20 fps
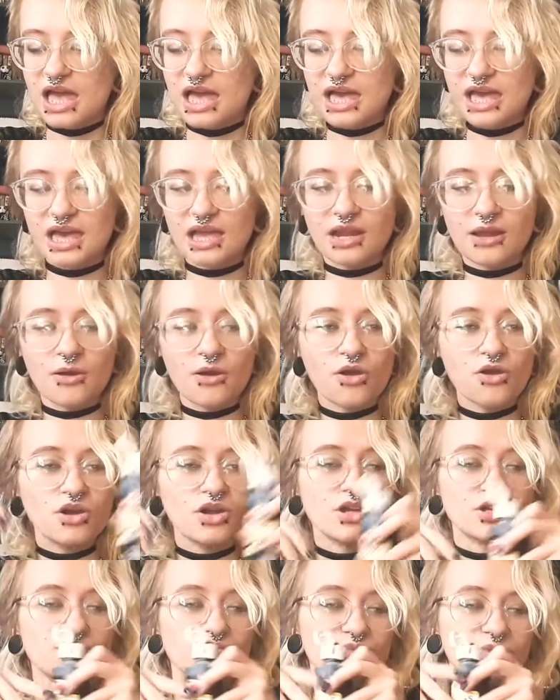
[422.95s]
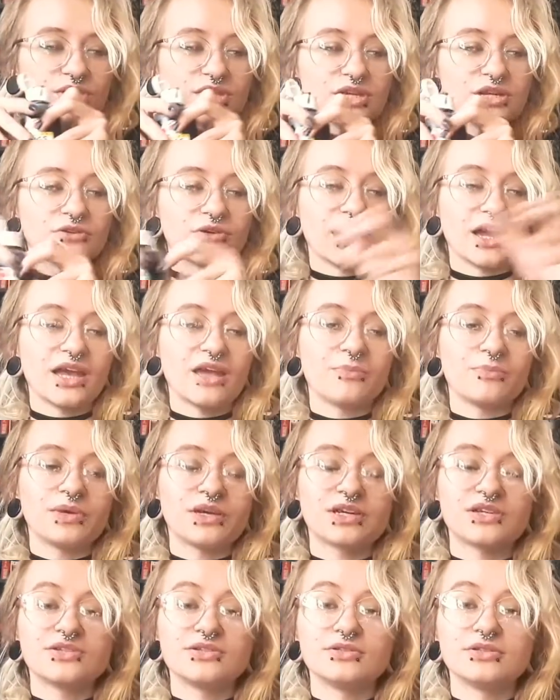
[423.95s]
It is really great
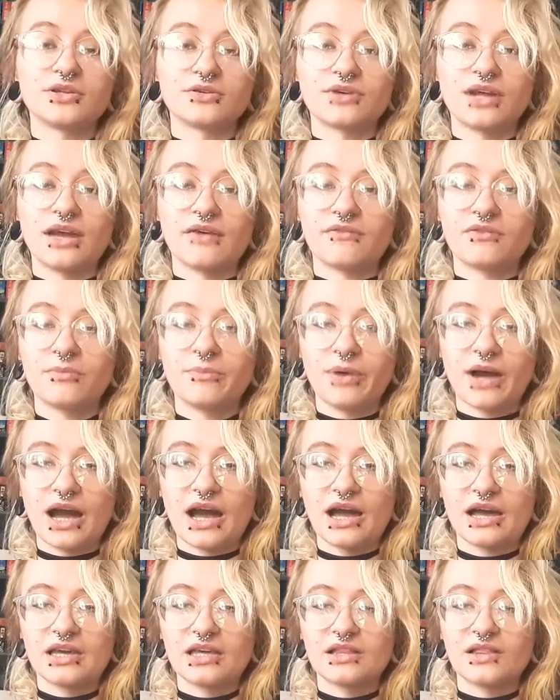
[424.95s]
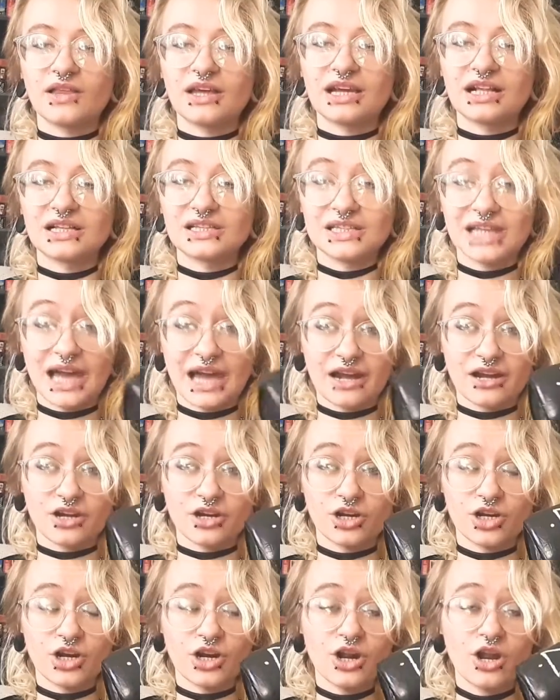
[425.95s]
because you don't have to buy like a
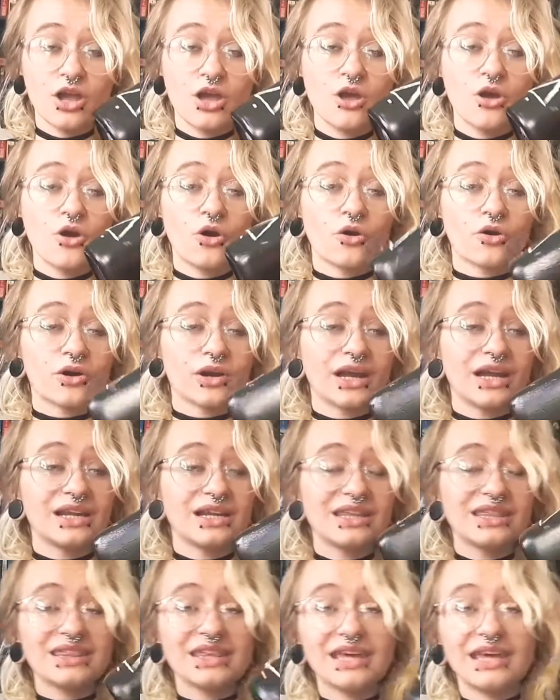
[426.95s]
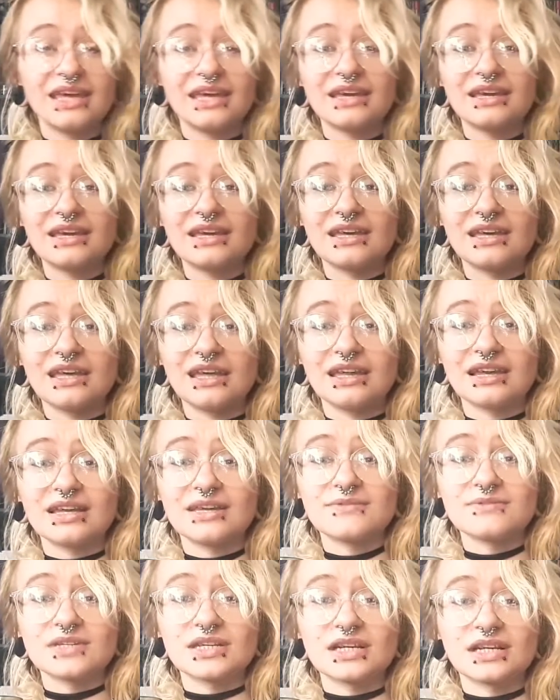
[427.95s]
lacquer or anything. It
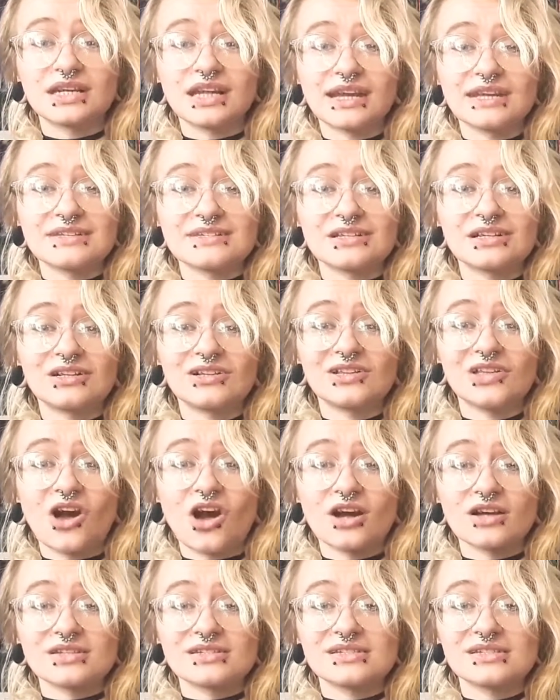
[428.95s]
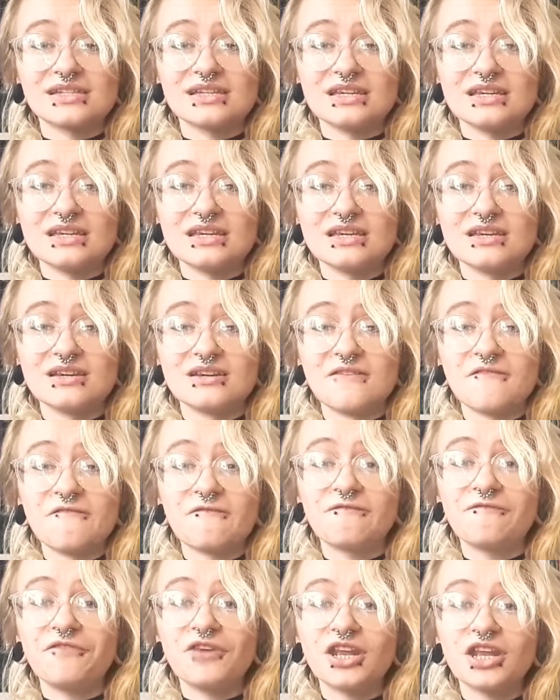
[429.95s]
gives it a nice glossy
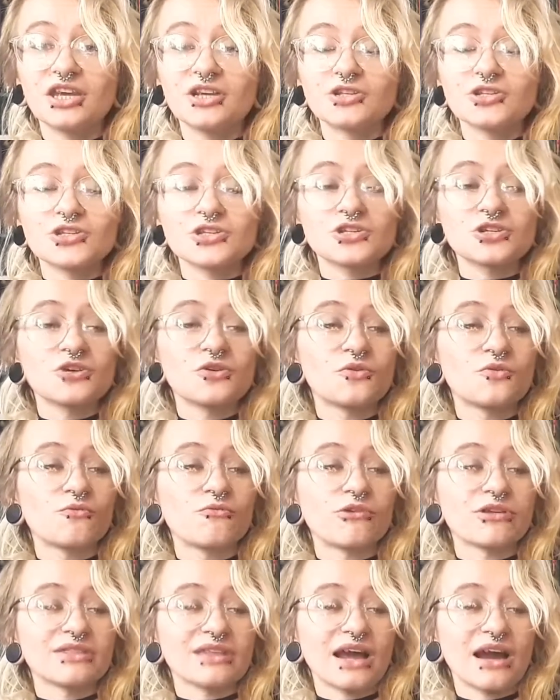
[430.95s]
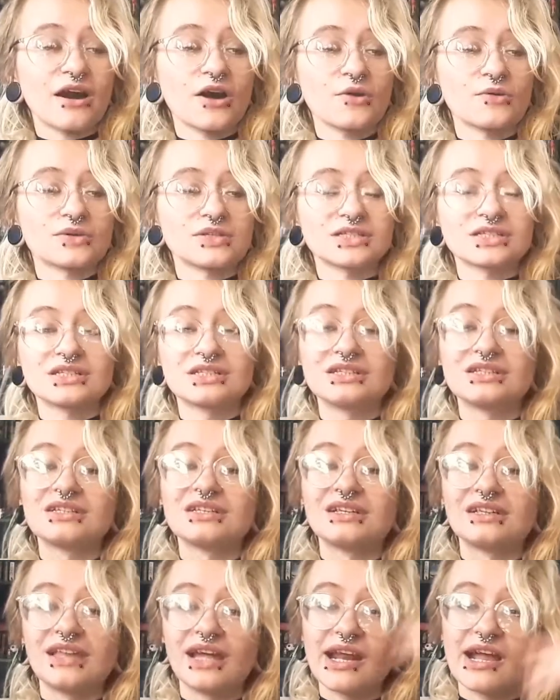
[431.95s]
finish without
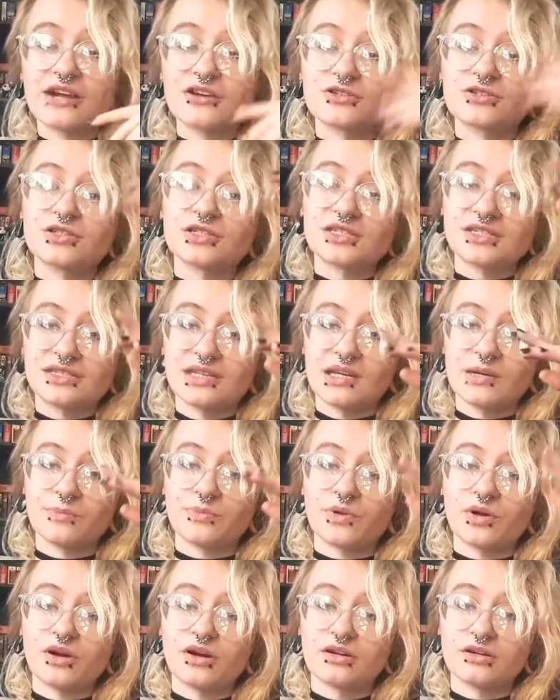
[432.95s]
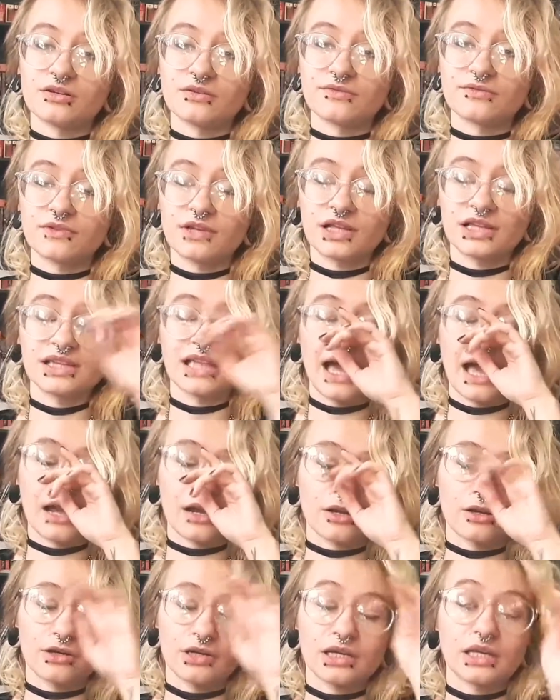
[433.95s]
that extra step of
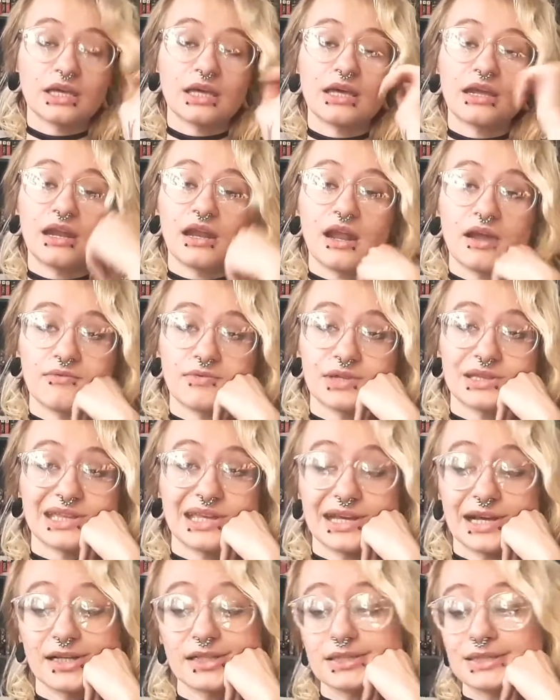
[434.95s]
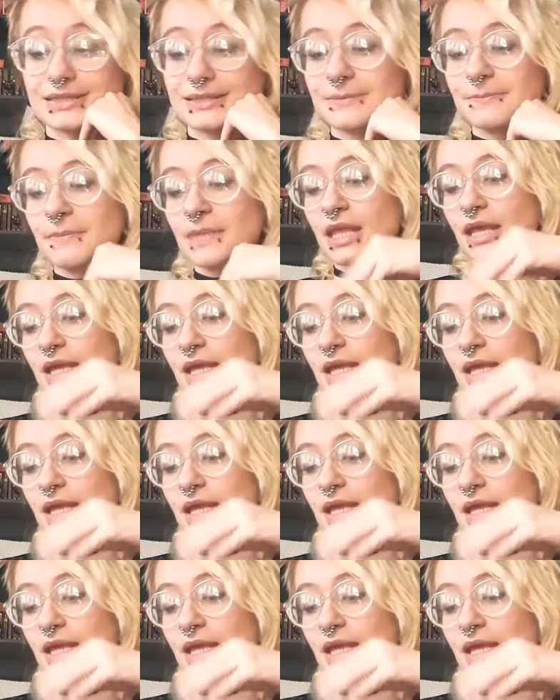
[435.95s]
lacquering it and everything else.